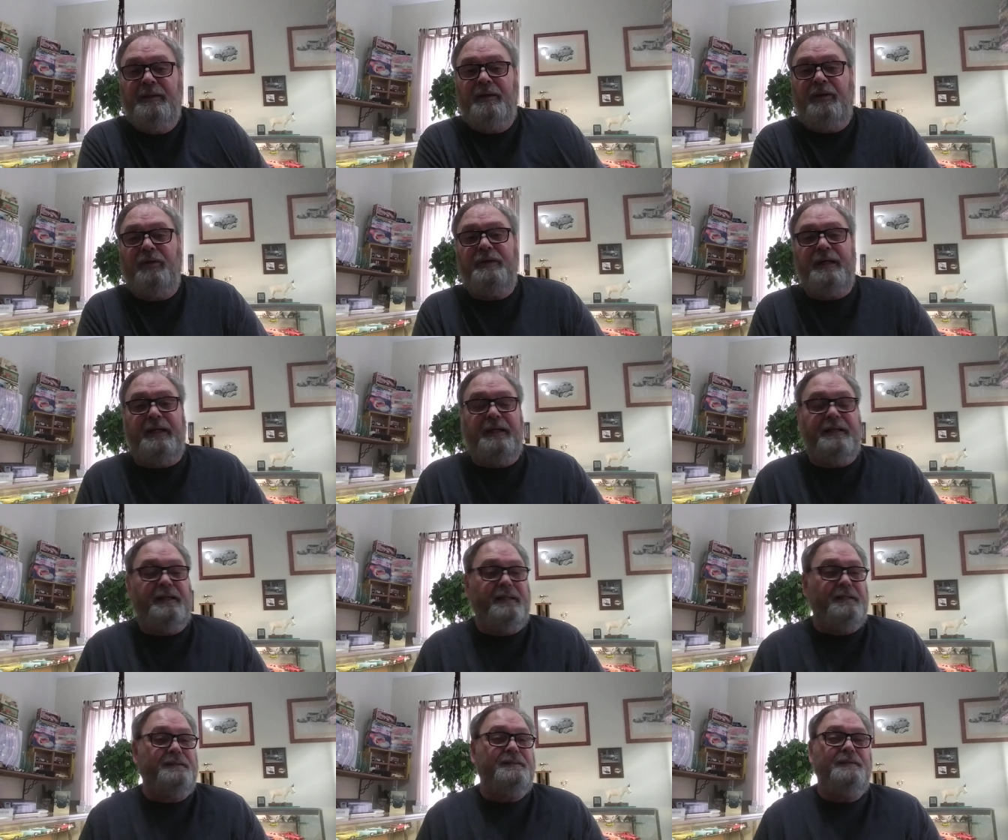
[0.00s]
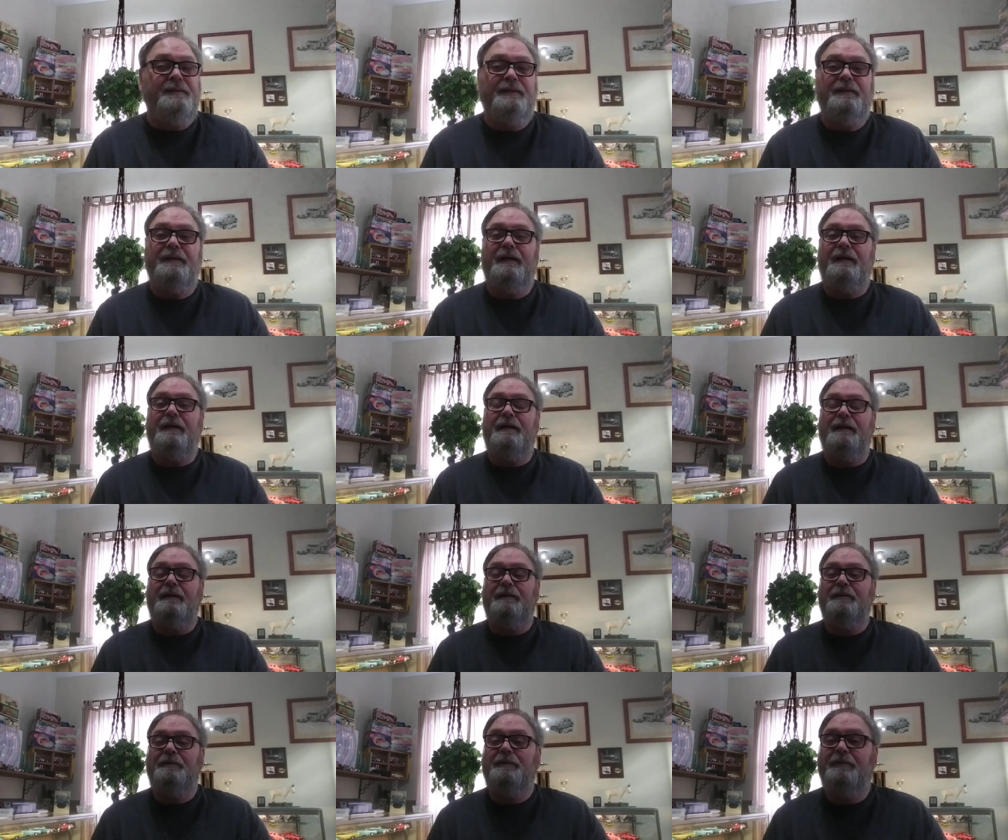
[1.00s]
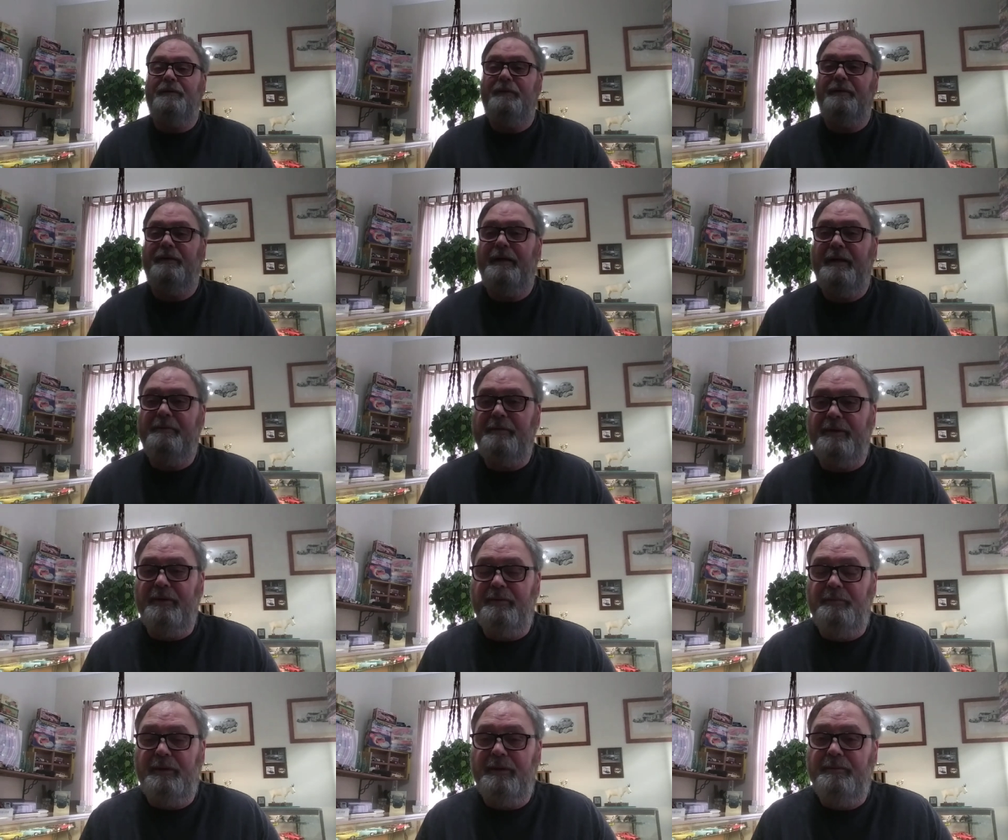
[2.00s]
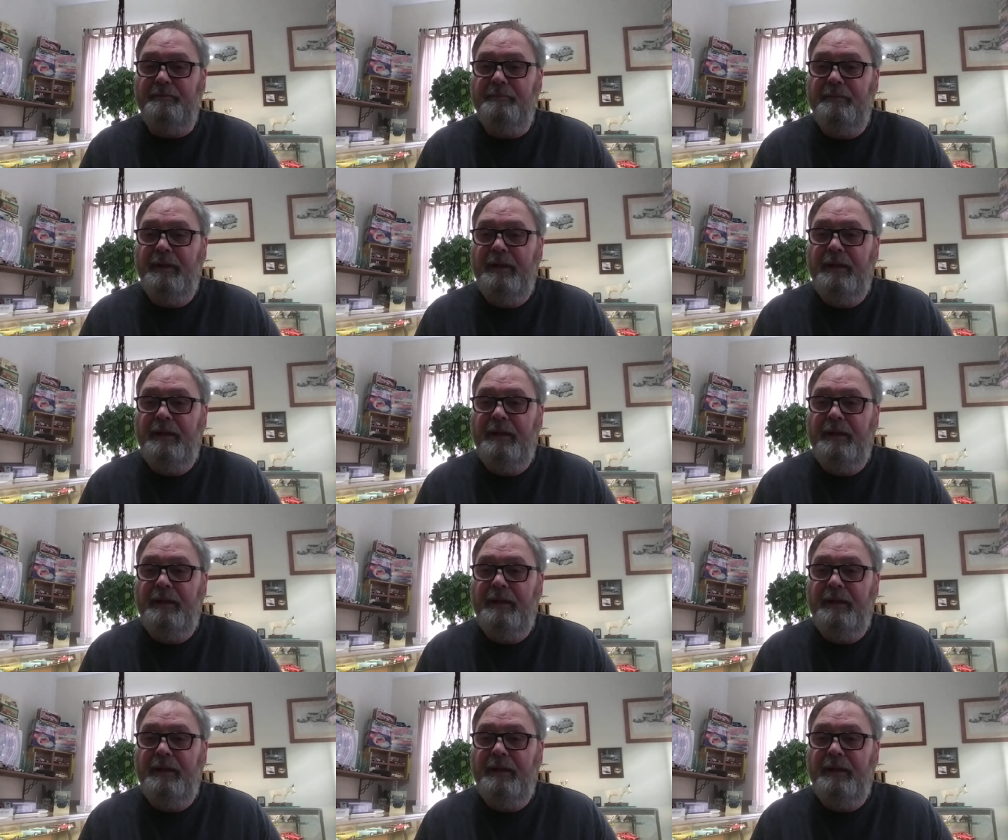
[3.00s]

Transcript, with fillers: Okay, guys. Uh, have a good one.